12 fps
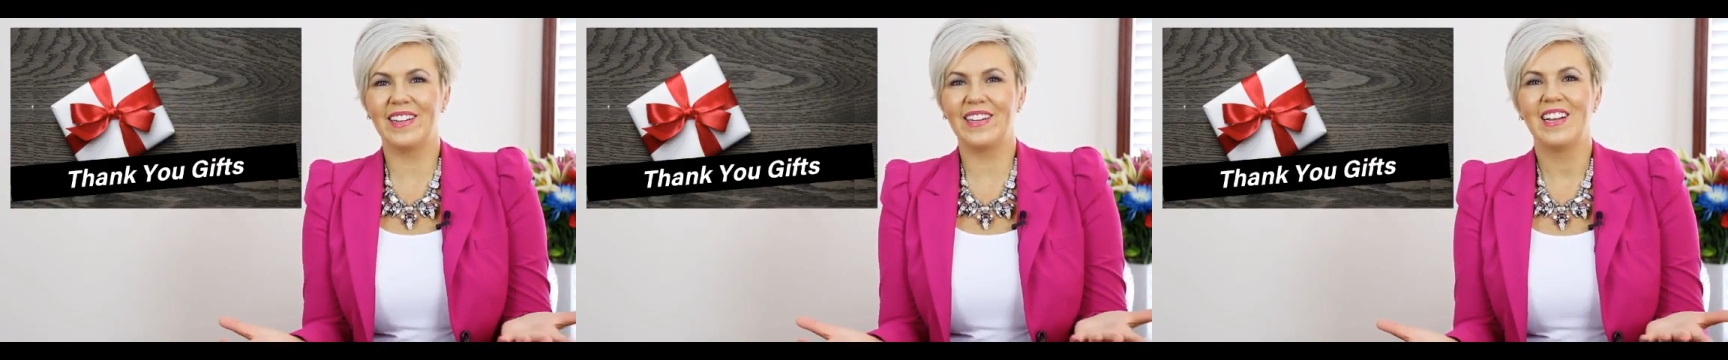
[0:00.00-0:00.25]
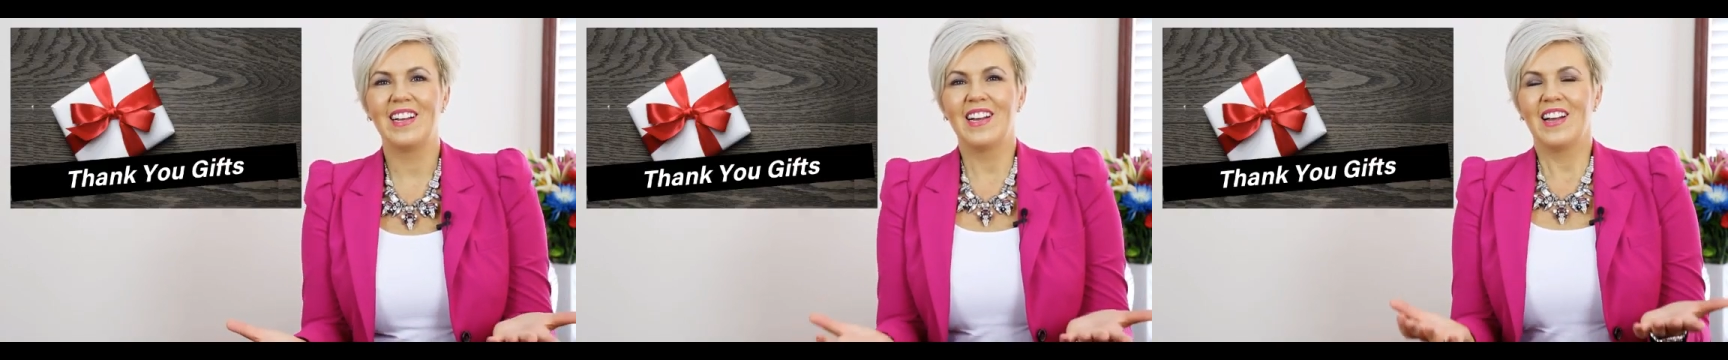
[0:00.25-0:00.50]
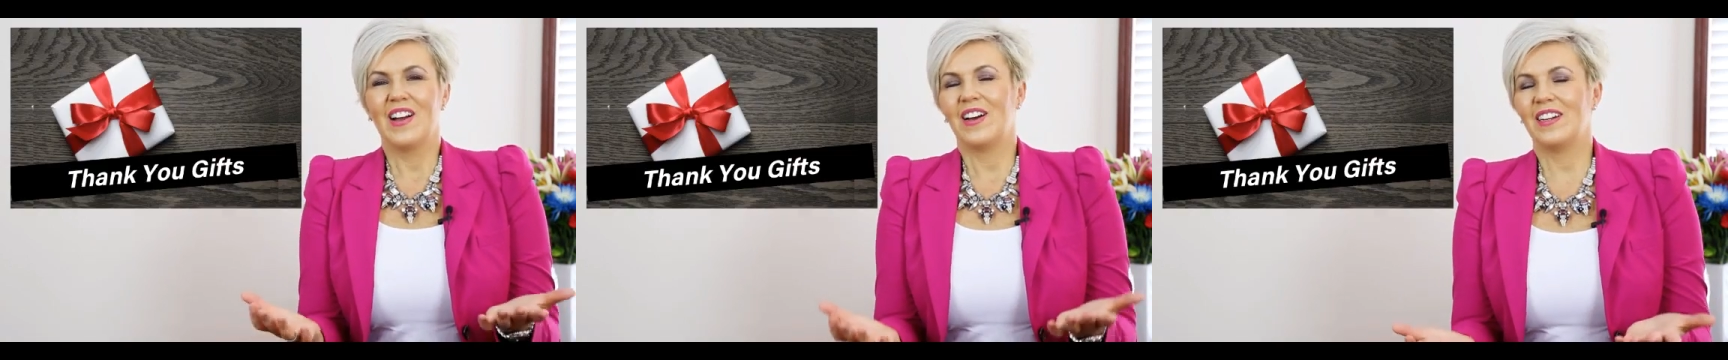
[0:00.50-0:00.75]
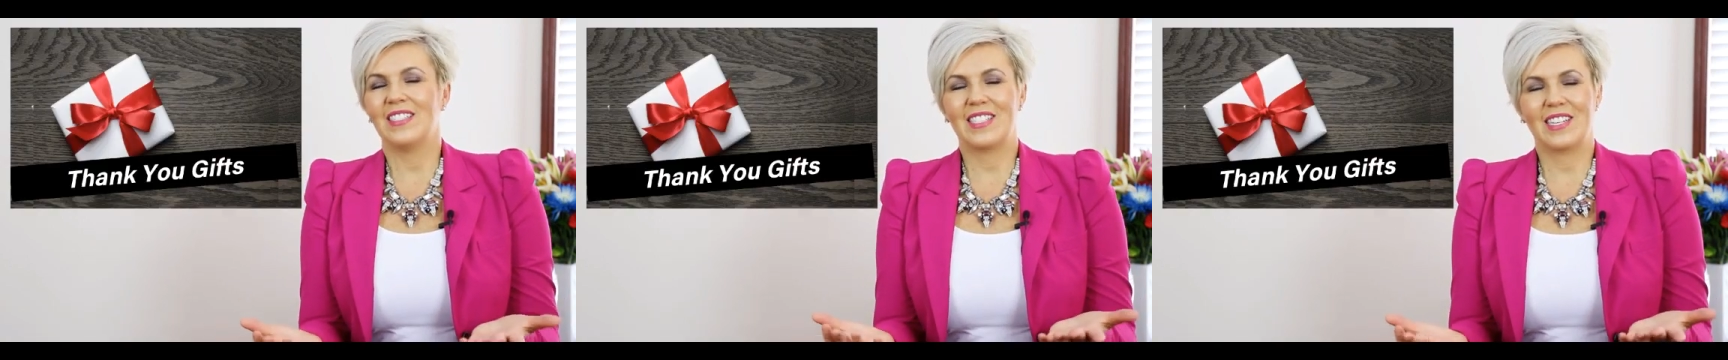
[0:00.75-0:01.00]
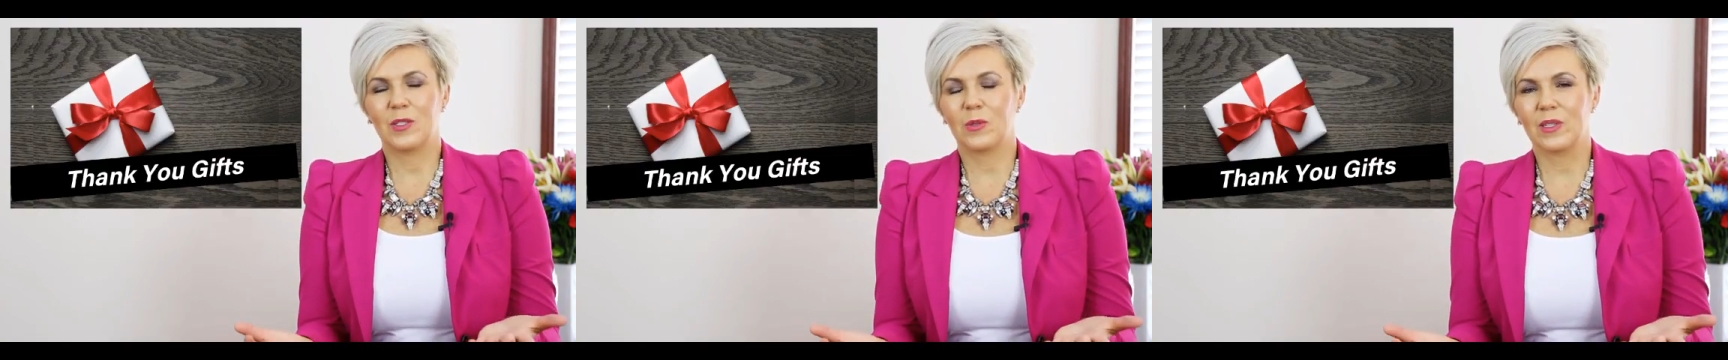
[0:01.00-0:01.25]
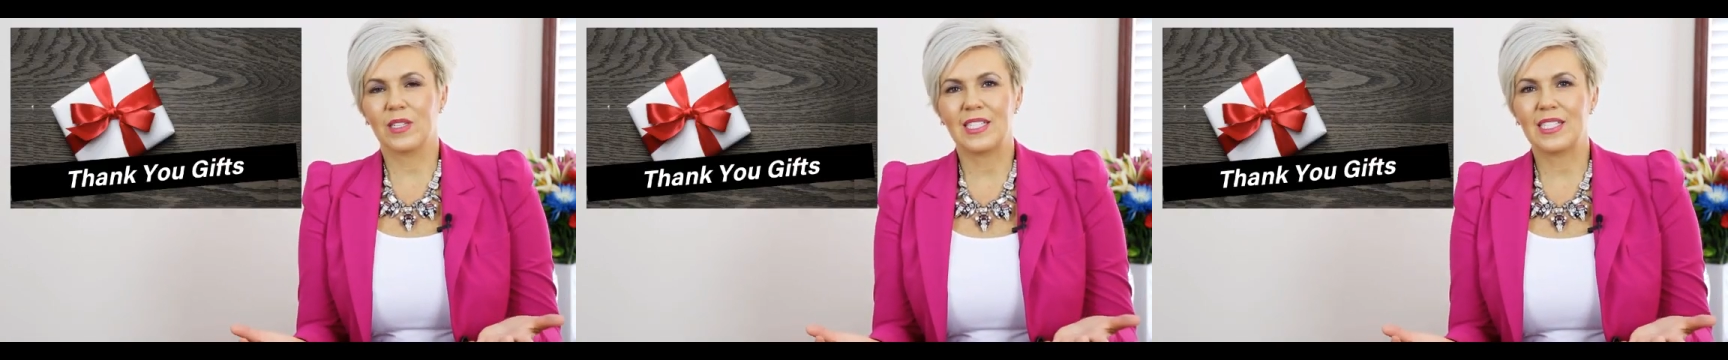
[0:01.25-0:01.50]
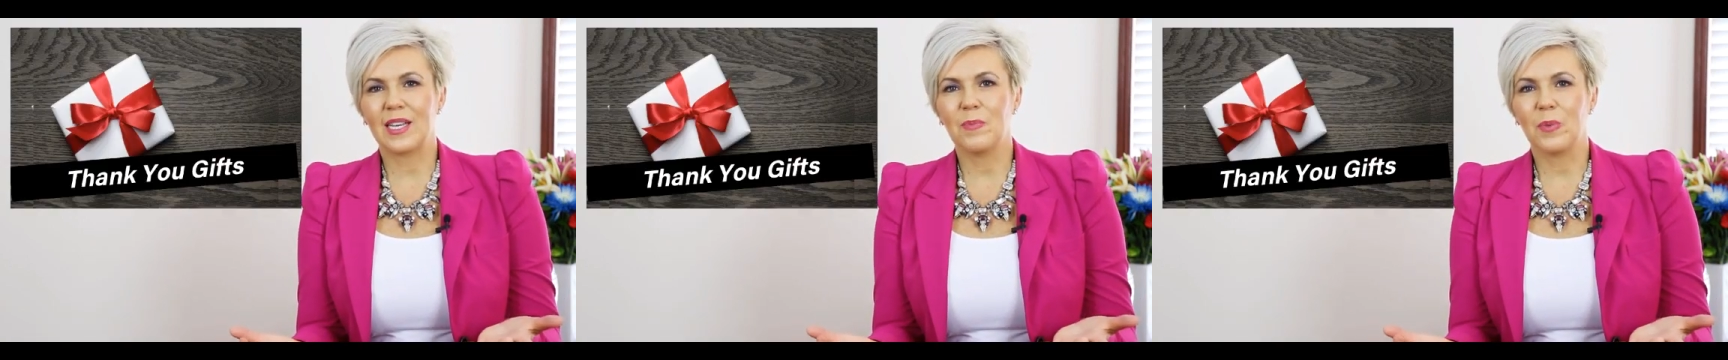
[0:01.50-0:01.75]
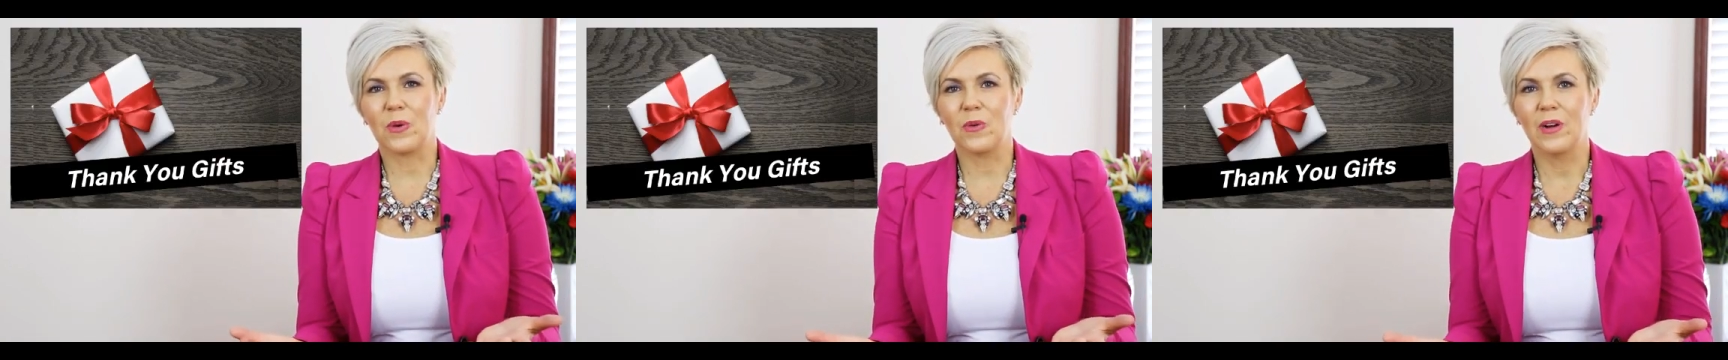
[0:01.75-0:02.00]
I know it sounds really
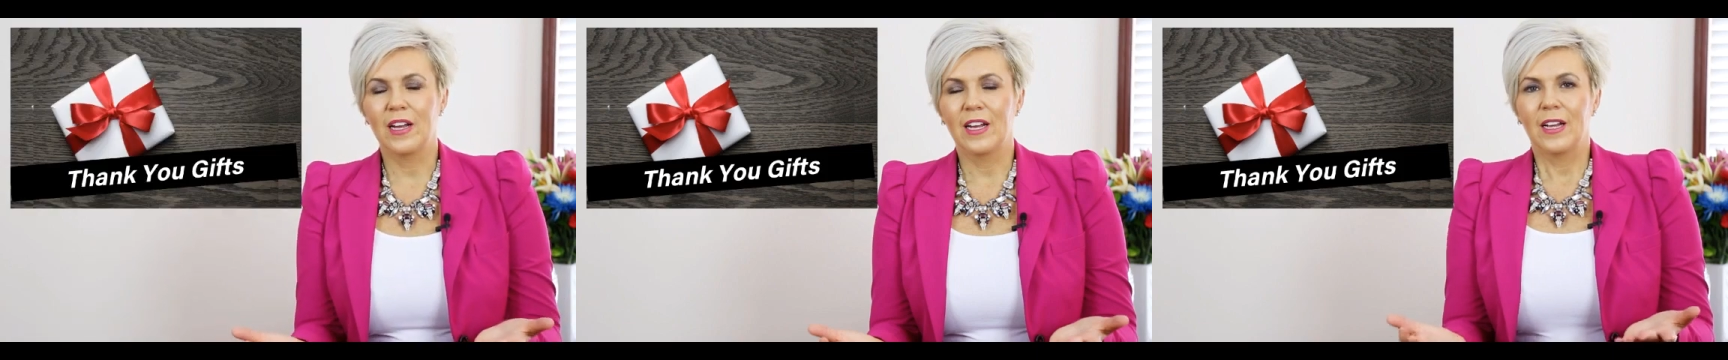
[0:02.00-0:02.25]
simple,